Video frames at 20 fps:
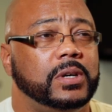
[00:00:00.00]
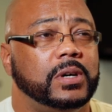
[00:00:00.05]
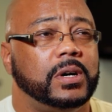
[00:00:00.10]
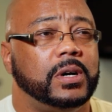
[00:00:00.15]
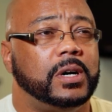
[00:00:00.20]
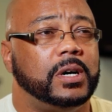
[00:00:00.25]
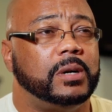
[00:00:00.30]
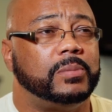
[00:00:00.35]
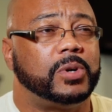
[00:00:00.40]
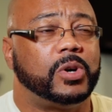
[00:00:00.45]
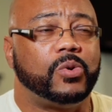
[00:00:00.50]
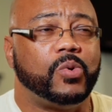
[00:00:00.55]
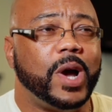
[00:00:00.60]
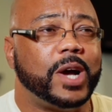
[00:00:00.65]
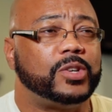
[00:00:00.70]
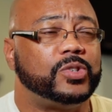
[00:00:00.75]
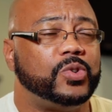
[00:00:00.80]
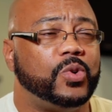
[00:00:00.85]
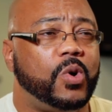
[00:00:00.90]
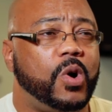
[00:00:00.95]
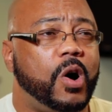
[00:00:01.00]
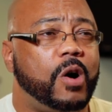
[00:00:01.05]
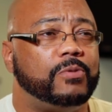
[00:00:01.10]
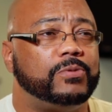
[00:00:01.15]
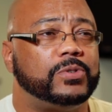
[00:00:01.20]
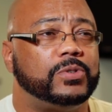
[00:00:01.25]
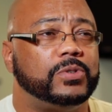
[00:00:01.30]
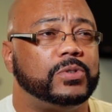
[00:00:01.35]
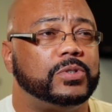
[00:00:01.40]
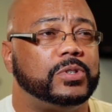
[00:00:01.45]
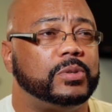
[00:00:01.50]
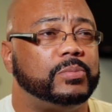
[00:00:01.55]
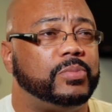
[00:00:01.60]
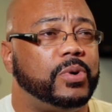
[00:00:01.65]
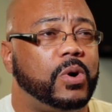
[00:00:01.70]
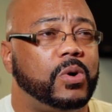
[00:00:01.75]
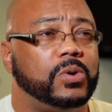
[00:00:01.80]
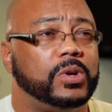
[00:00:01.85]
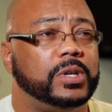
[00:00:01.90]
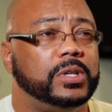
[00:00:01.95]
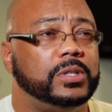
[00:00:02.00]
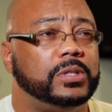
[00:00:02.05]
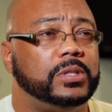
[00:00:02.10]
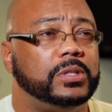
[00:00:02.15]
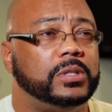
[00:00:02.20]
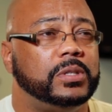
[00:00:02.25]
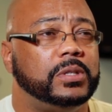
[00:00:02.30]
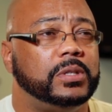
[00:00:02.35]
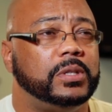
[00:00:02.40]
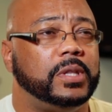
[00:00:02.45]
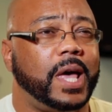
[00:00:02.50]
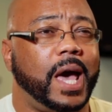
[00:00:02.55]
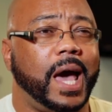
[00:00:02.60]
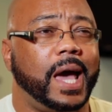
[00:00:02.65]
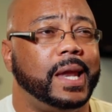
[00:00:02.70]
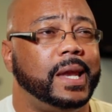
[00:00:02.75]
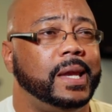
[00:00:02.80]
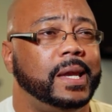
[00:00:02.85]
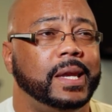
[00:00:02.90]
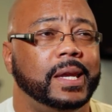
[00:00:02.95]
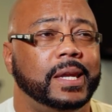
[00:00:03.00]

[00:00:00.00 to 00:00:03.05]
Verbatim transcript: uh, correctional officers and police that